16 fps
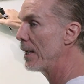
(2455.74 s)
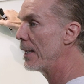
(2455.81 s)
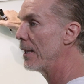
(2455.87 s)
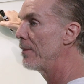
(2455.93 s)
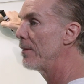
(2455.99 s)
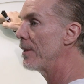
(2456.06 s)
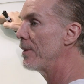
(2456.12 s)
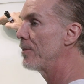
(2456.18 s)

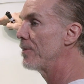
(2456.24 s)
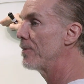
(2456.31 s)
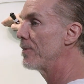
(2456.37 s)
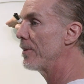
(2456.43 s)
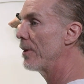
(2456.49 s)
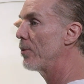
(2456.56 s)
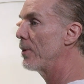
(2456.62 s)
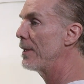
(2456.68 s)
in these
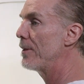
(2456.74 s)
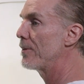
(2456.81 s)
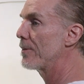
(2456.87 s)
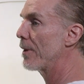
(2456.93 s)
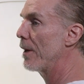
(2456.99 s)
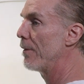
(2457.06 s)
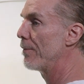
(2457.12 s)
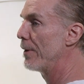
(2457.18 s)

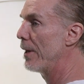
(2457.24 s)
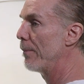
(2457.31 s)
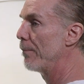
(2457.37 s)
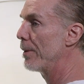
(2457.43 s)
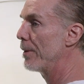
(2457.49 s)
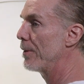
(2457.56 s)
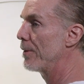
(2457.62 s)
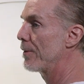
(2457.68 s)
series of
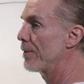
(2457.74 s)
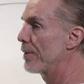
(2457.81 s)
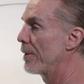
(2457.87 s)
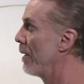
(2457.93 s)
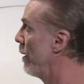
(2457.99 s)
numbers,